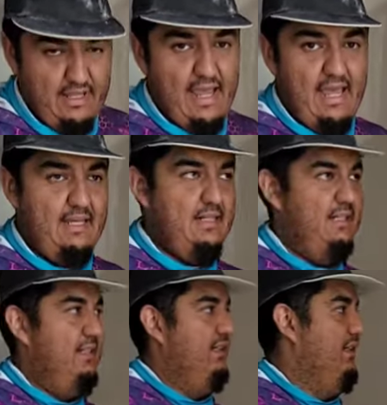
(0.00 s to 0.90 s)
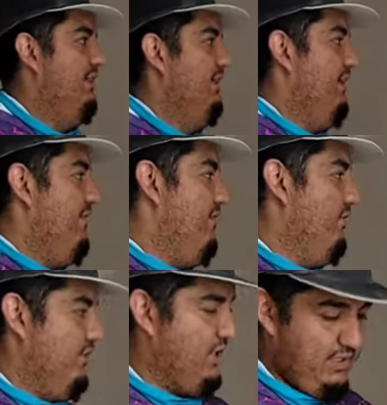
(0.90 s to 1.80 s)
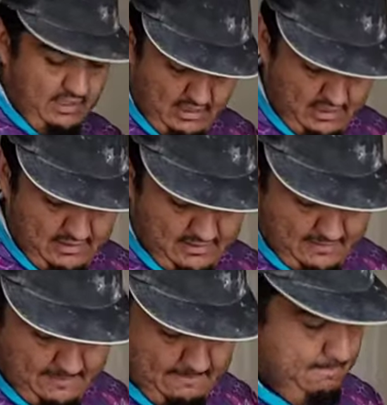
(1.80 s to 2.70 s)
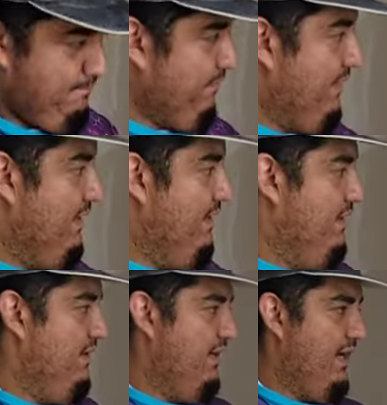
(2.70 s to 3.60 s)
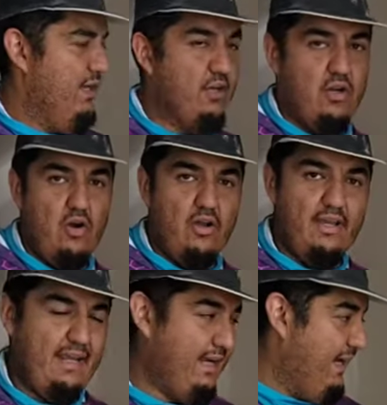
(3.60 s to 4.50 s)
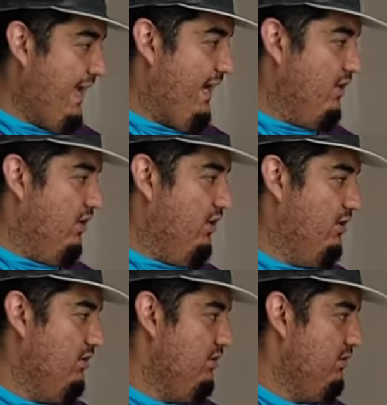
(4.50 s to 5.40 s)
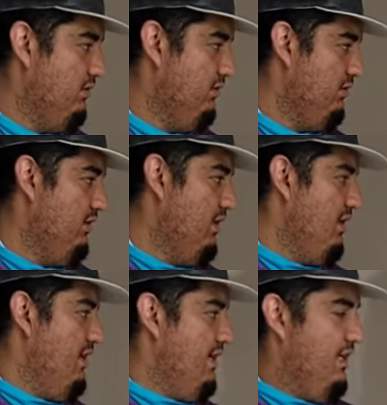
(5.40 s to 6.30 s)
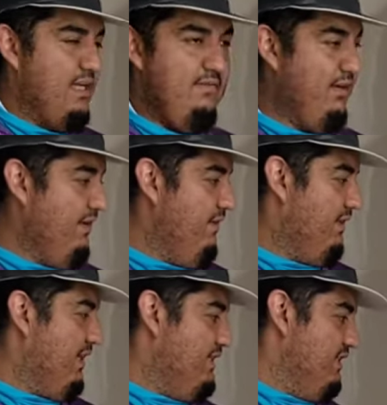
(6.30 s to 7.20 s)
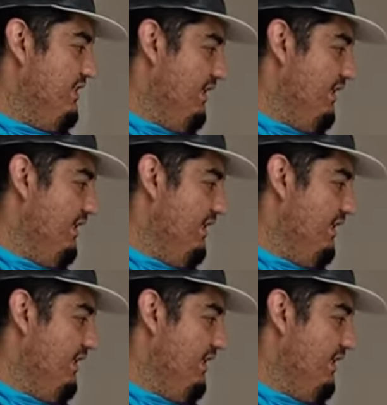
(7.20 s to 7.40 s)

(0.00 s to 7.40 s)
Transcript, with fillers: you don't do that, if you turn it on, and you go in at an angle, even if it